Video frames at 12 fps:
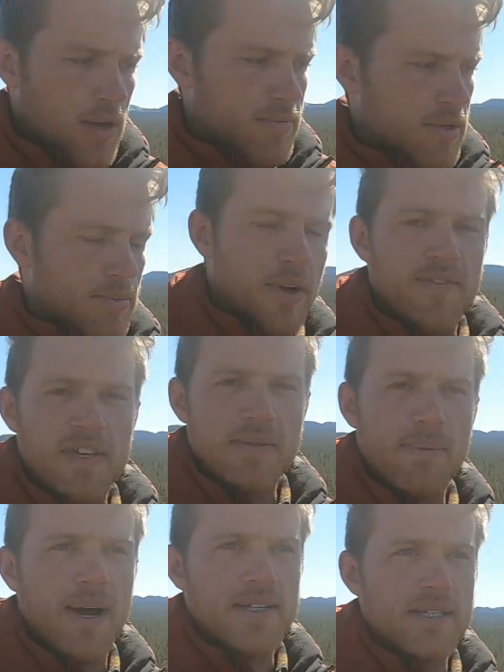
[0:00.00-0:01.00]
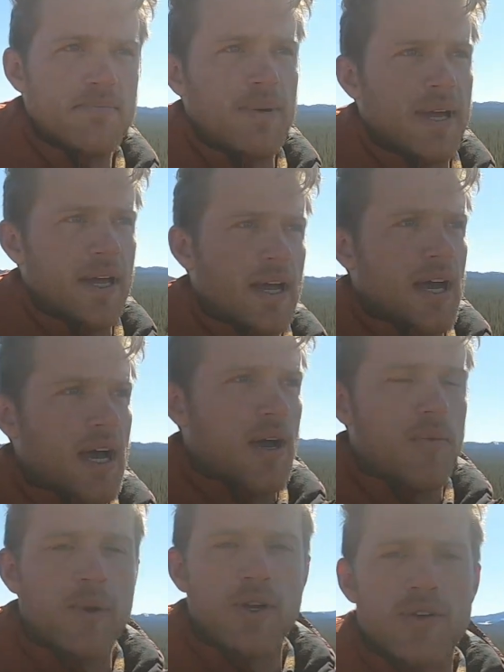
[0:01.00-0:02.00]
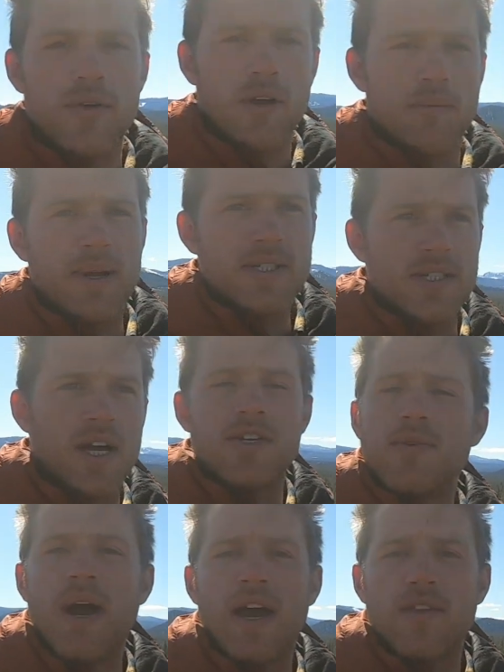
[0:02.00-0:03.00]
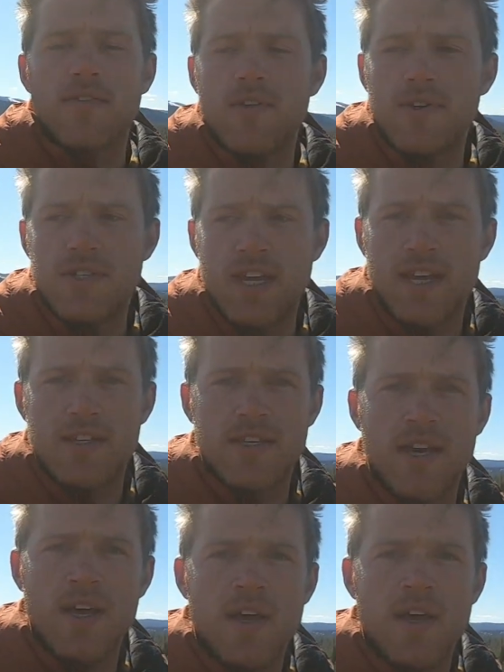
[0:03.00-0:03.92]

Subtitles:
some previous spots, but we are doing our best to not do either of those things